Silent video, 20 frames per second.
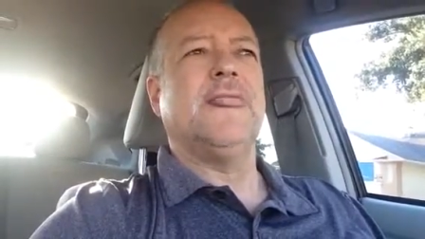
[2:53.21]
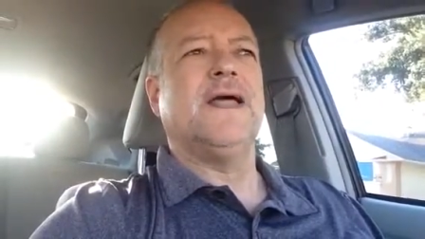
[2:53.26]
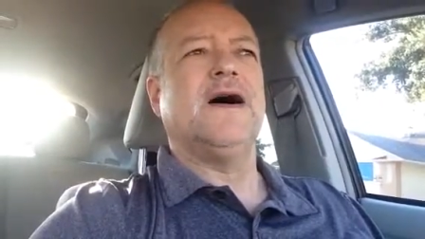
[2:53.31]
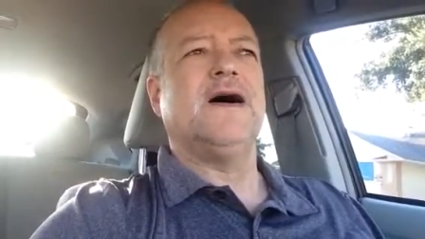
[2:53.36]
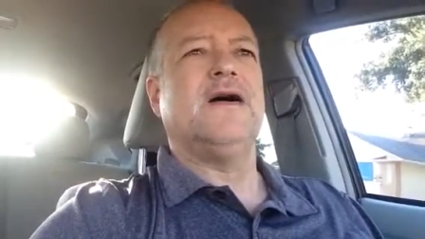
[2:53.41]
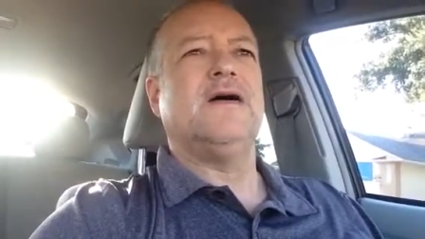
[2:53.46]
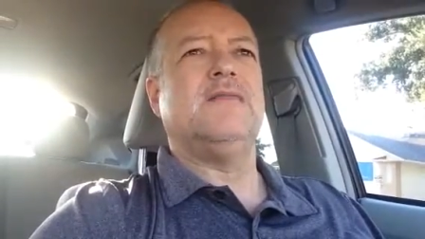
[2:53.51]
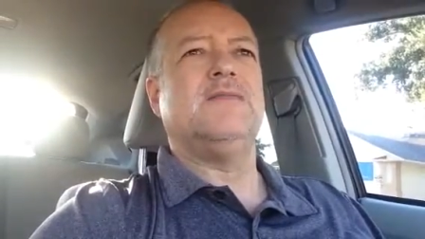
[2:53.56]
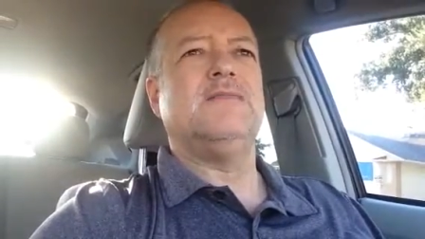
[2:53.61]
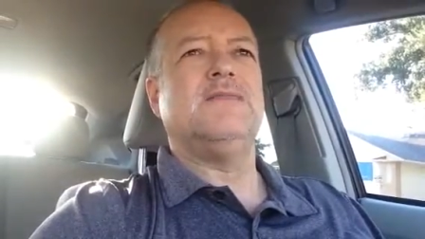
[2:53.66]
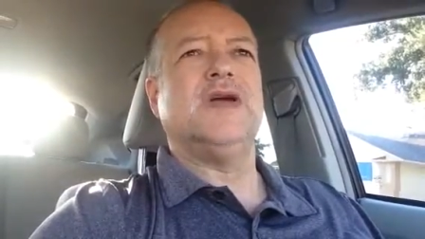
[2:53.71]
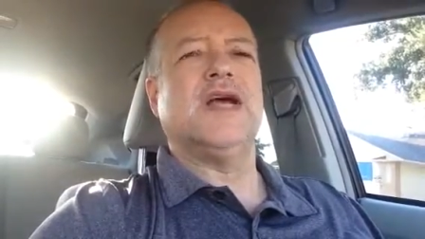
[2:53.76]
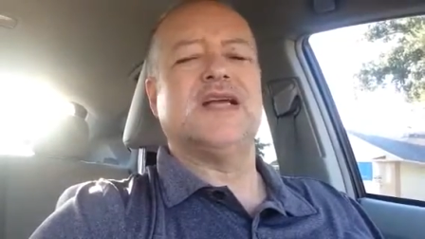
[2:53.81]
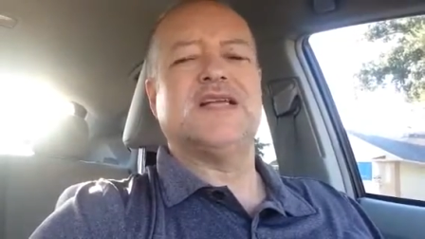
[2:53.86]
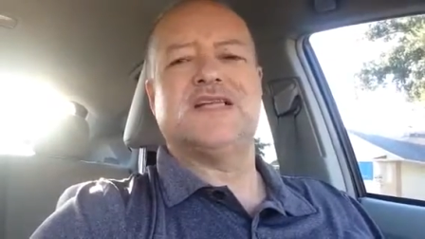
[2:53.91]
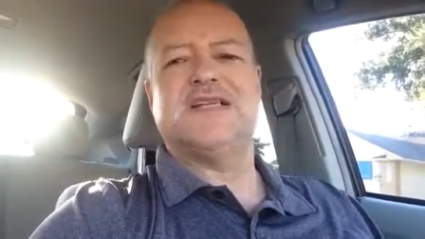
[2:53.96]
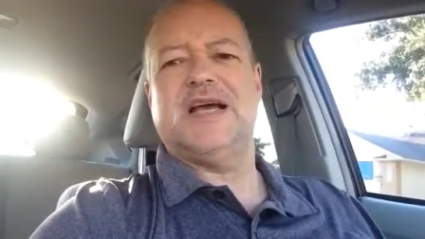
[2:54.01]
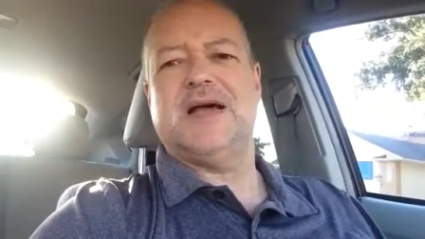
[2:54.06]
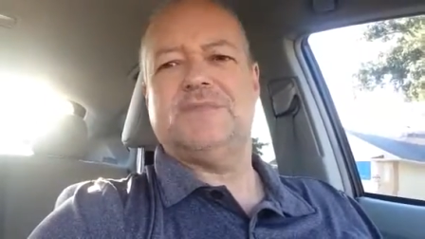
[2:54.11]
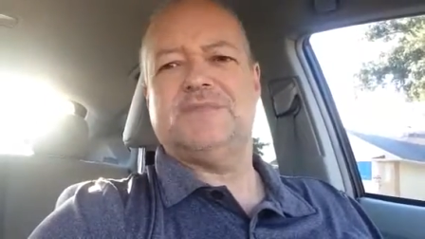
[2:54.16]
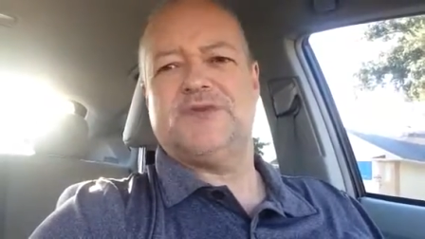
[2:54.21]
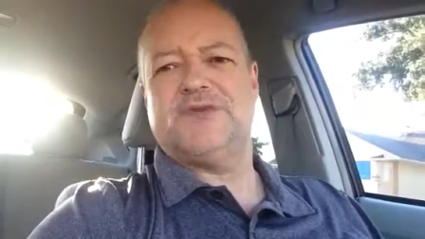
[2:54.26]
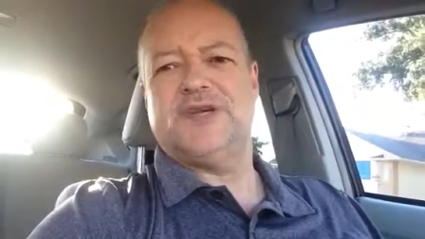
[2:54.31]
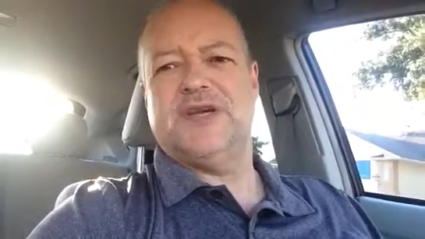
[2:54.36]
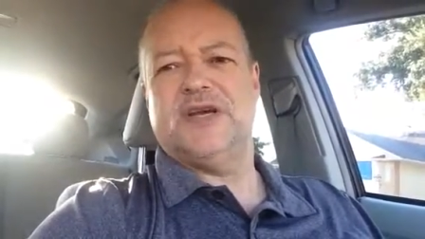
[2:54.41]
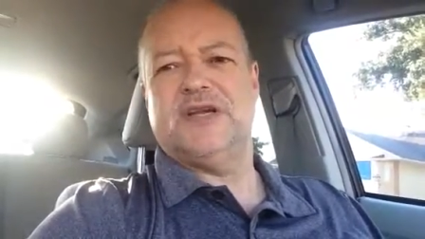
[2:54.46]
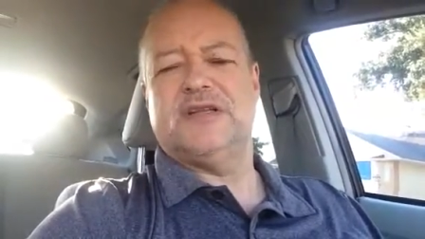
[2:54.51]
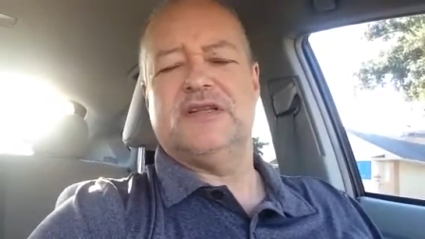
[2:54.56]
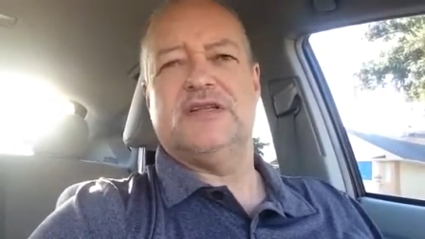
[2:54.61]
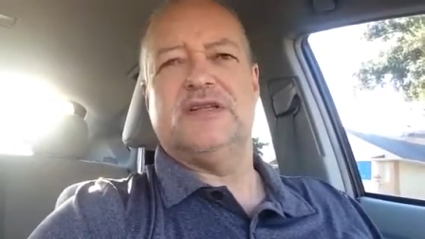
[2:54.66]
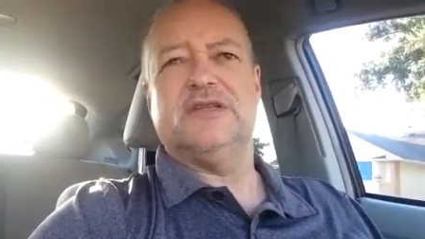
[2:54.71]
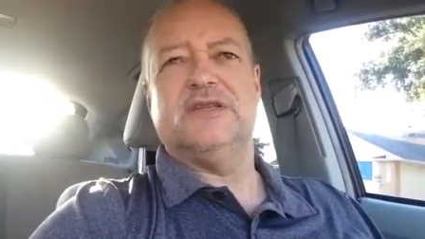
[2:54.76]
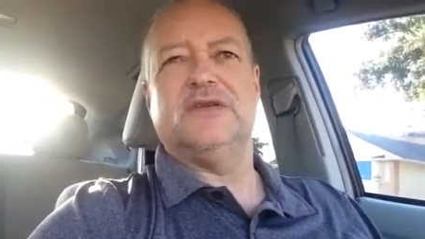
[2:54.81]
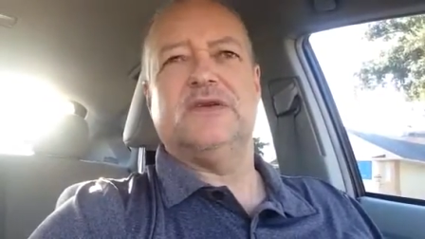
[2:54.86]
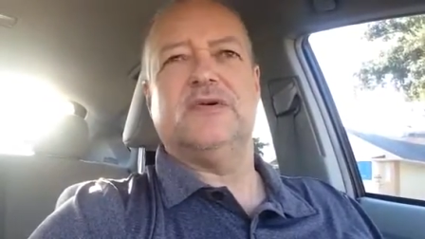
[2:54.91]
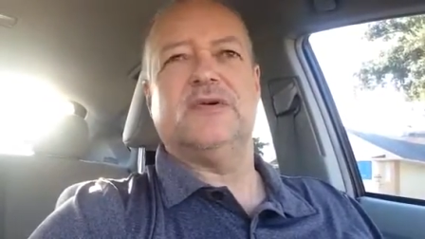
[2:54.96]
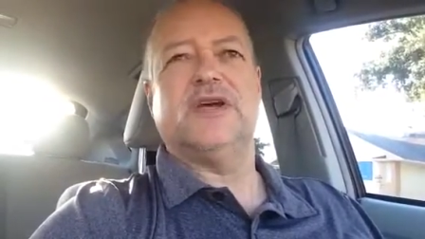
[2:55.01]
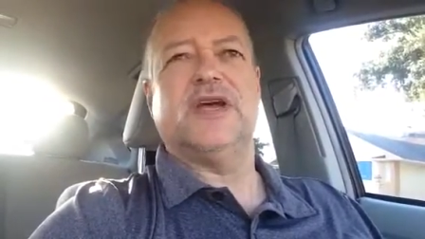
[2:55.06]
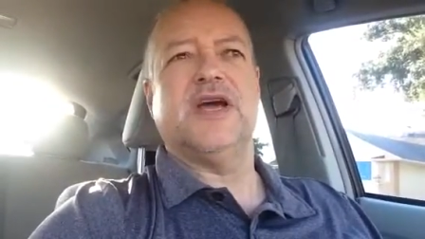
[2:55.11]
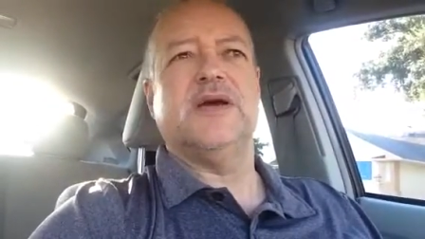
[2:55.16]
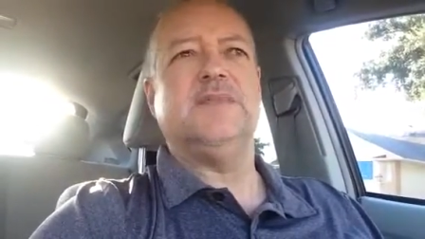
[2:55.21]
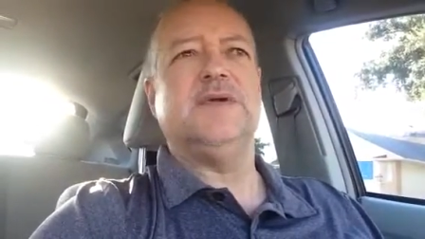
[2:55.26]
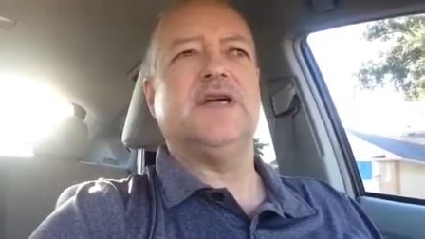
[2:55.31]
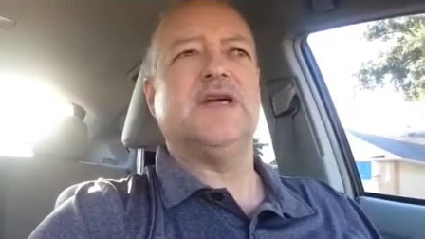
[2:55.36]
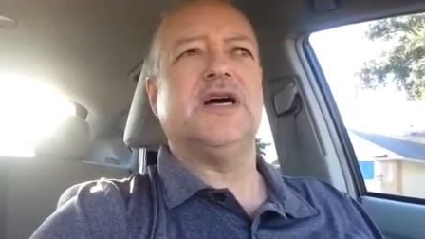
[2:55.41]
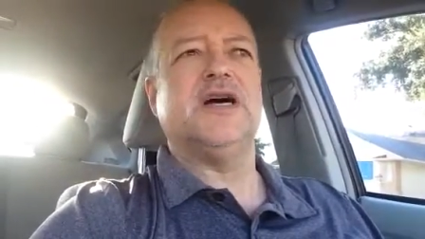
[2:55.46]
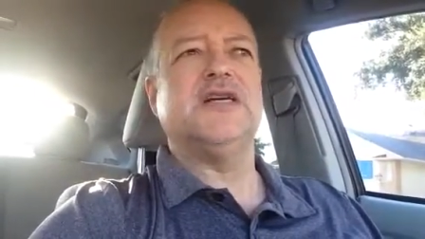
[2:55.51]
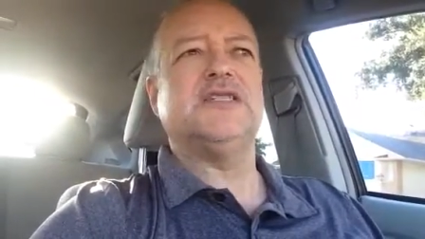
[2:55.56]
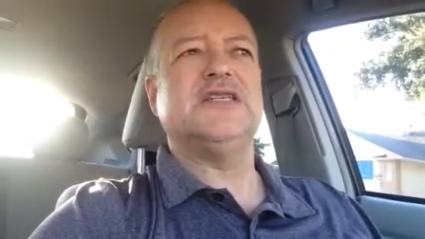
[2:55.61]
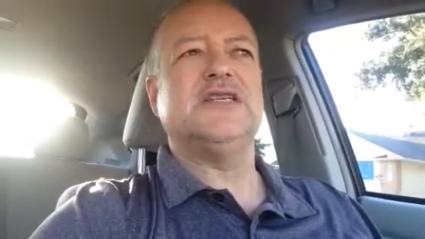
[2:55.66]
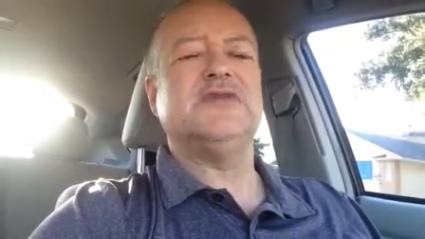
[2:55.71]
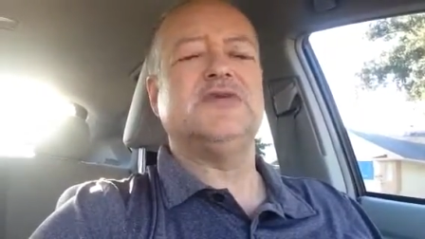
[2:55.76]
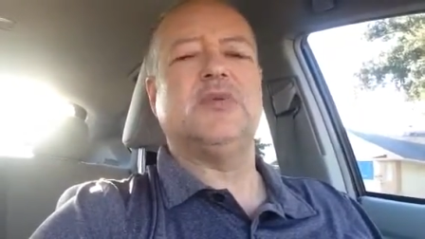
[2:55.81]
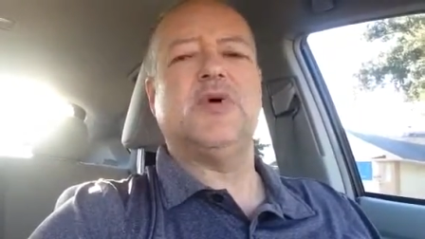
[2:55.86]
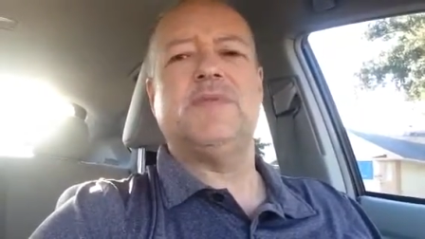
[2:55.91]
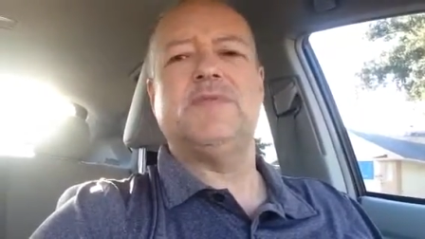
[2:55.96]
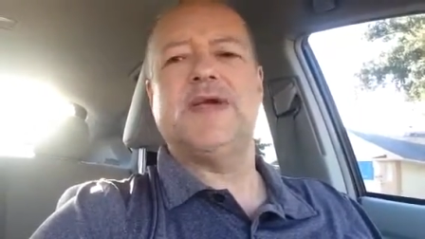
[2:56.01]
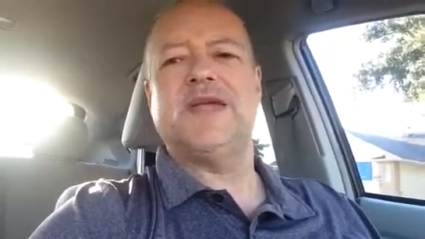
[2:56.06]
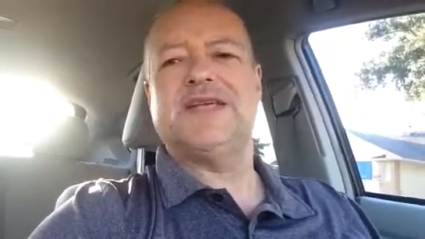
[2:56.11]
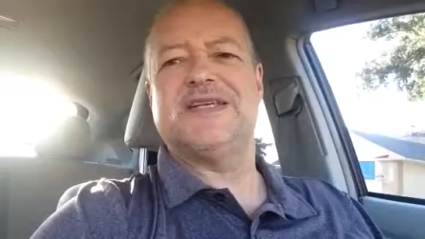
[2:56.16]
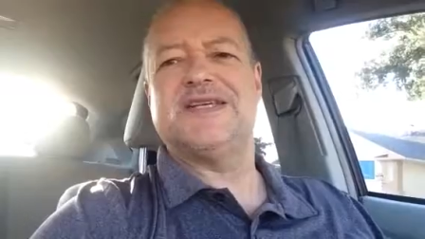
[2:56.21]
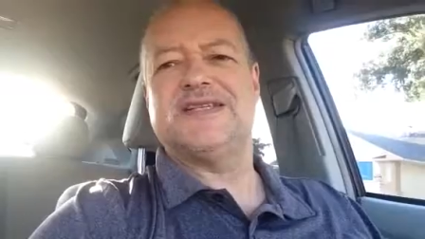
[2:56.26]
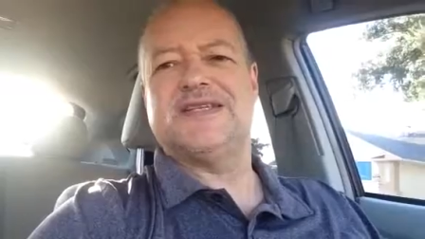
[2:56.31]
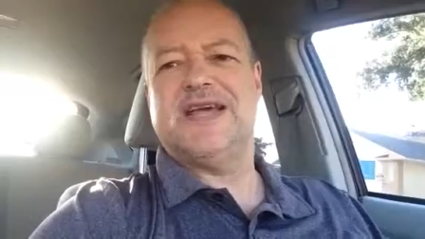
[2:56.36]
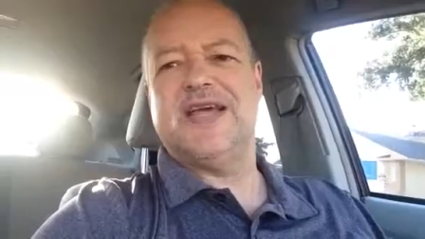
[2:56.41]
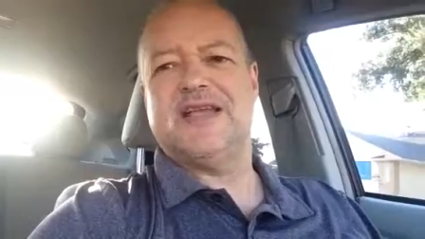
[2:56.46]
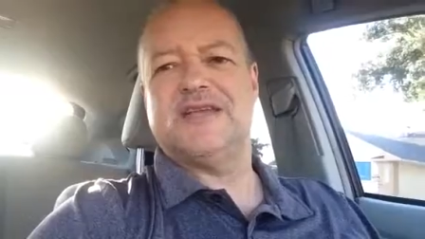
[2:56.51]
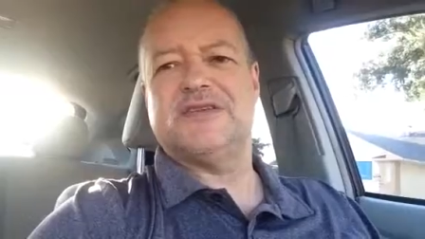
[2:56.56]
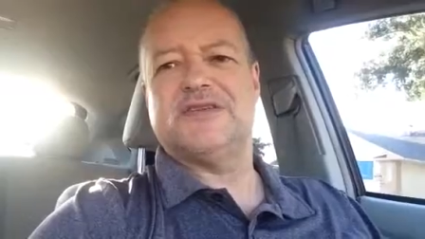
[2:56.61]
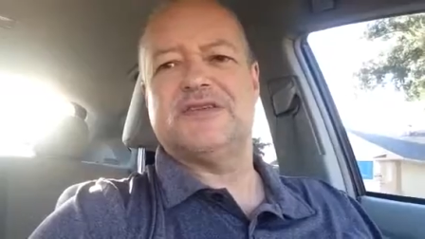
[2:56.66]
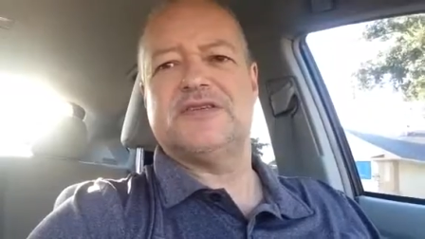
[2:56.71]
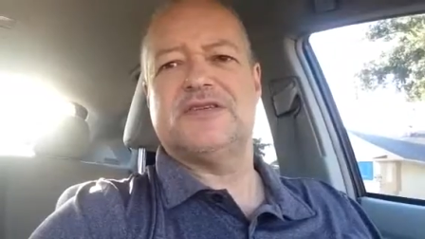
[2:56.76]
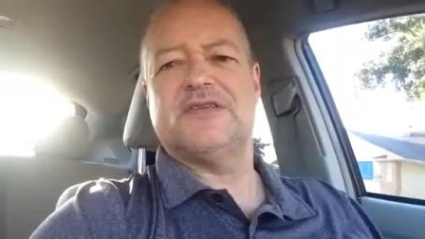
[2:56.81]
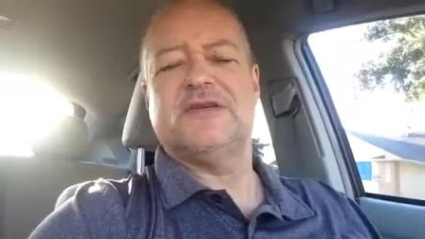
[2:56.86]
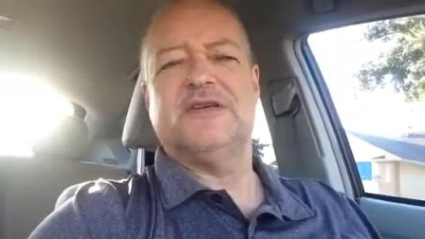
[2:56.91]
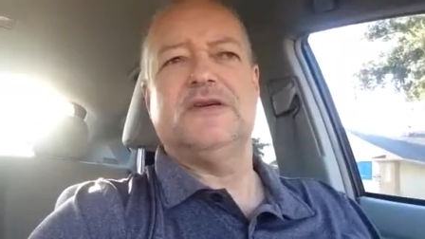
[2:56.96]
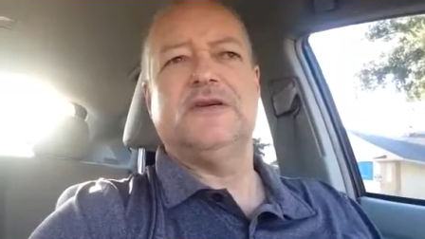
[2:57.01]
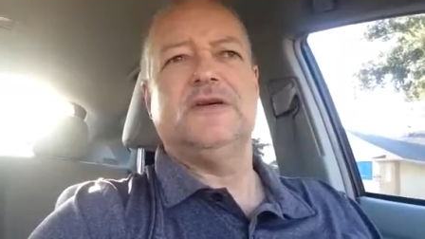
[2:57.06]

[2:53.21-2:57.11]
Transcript: accepts it, okay, because it's what makes sense.